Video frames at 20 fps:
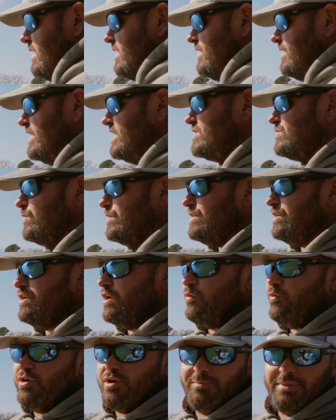This one, you
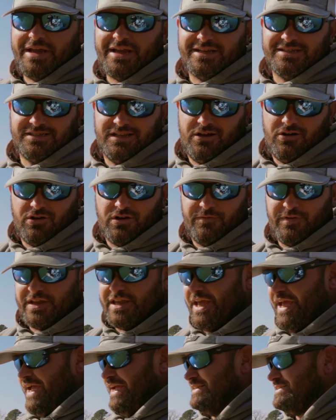don't want to make as long of a
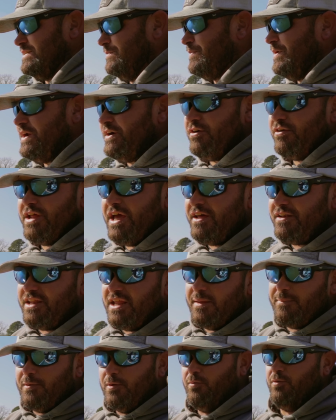cast, depending on how
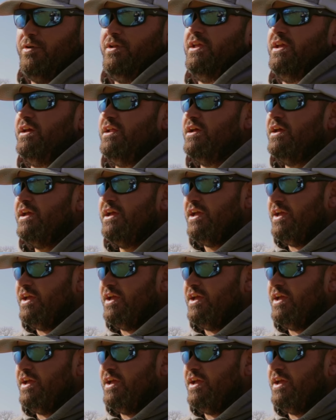deep you to get.